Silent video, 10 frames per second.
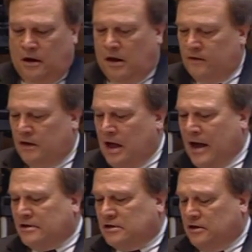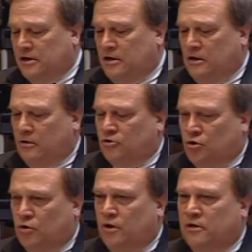And then actually,
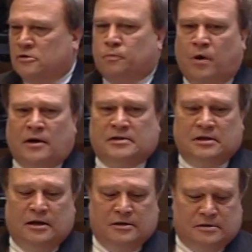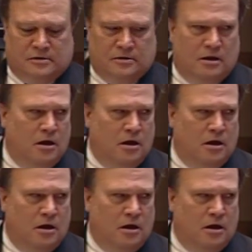during this process,